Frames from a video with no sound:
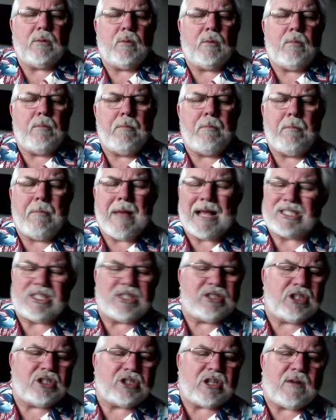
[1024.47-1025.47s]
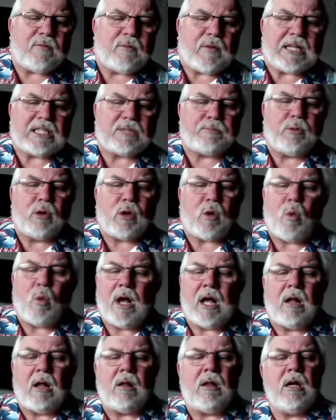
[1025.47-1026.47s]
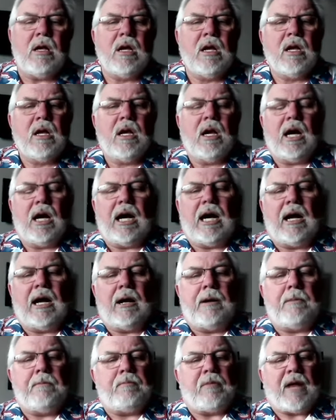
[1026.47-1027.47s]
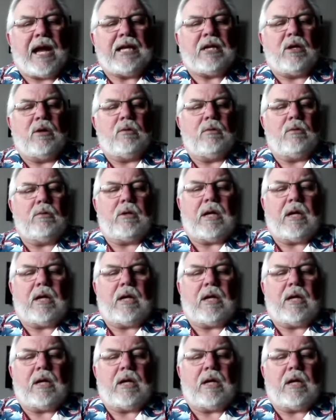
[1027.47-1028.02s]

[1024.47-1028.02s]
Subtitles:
messages on Facebook well. Email